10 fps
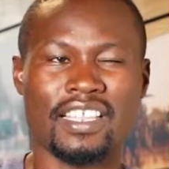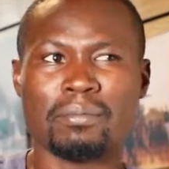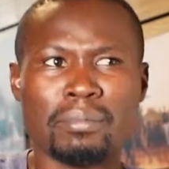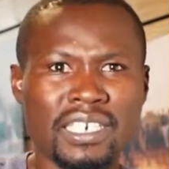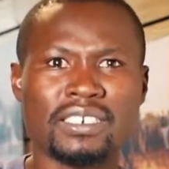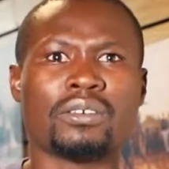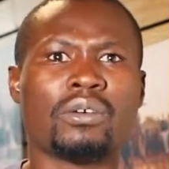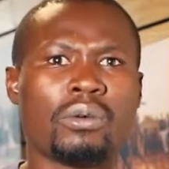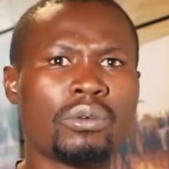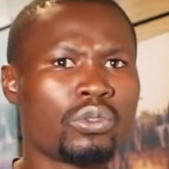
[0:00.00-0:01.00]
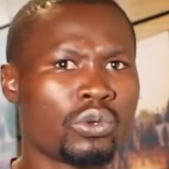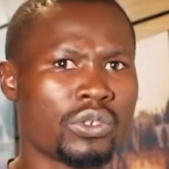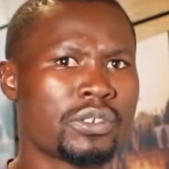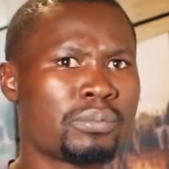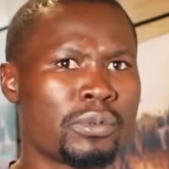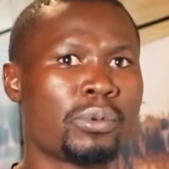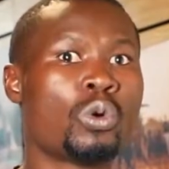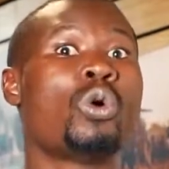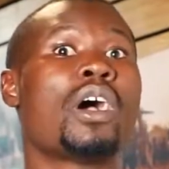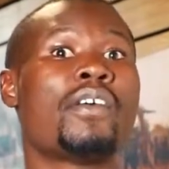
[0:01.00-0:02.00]
But those people
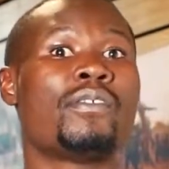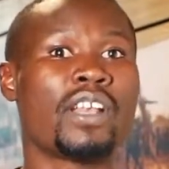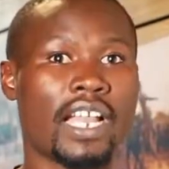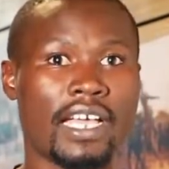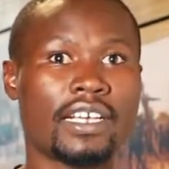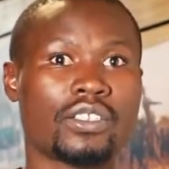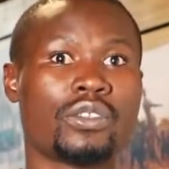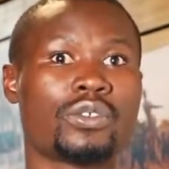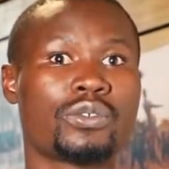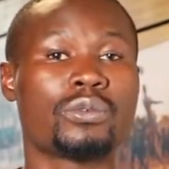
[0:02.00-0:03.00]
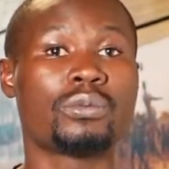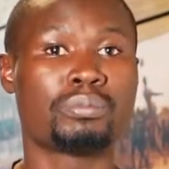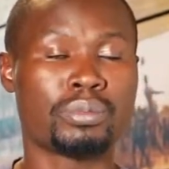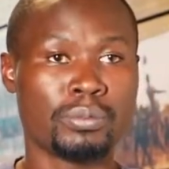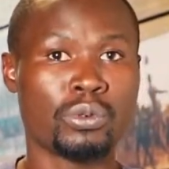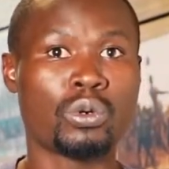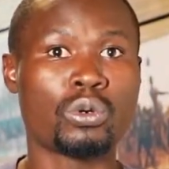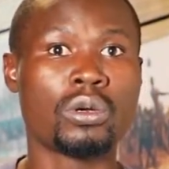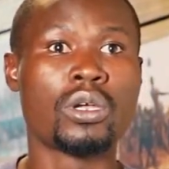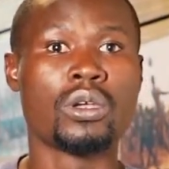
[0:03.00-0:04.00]
who have learned, people
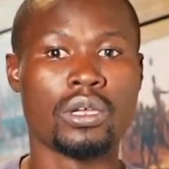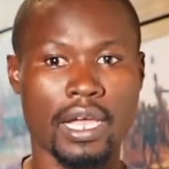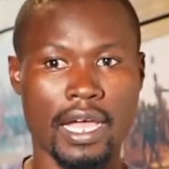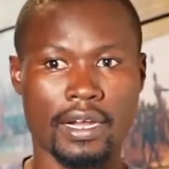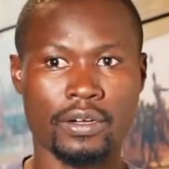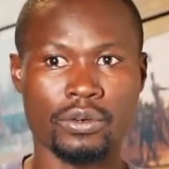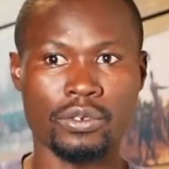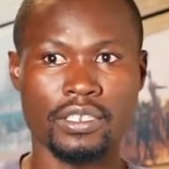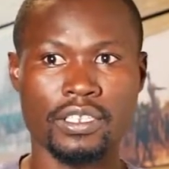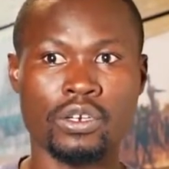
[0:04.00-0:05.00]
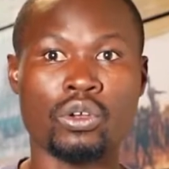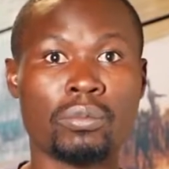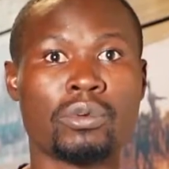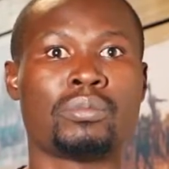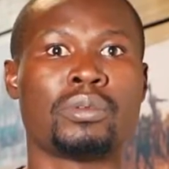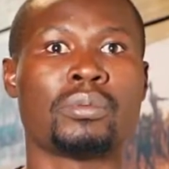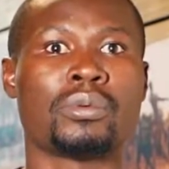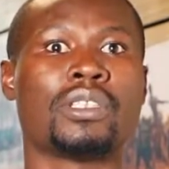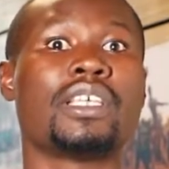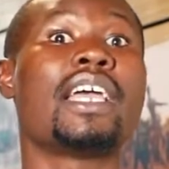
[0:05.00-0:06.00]
who are not the normal
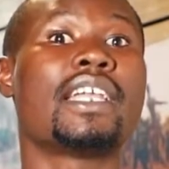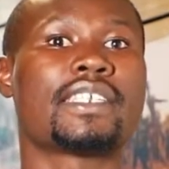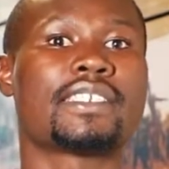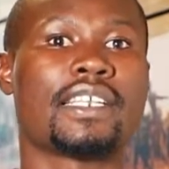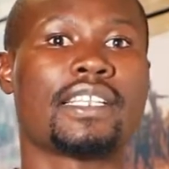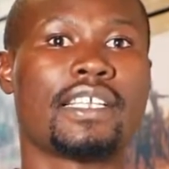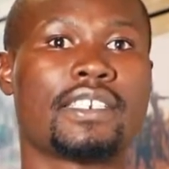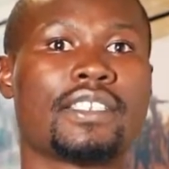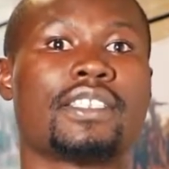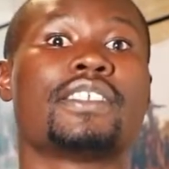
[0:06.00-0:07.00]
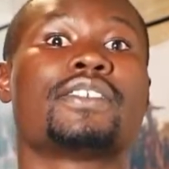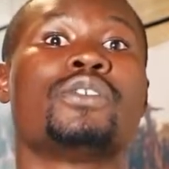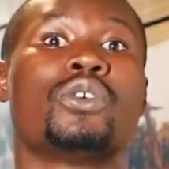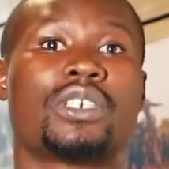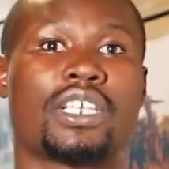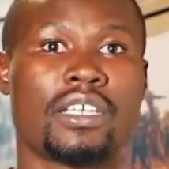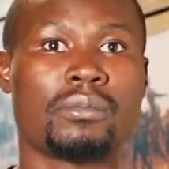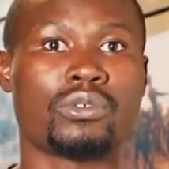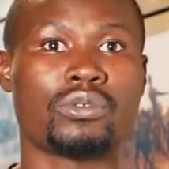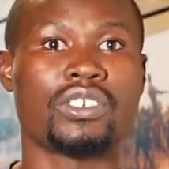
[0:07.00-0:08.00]
people, they understand that there's no
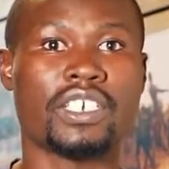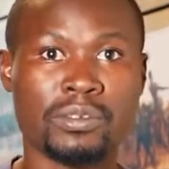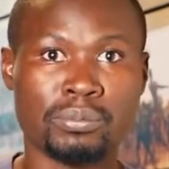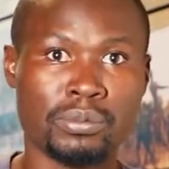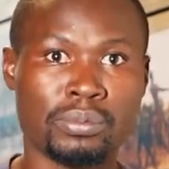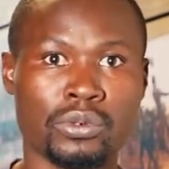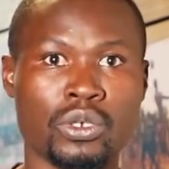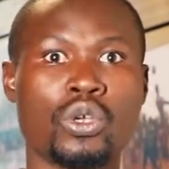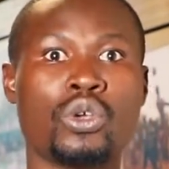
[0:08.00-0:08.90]
time to judge people.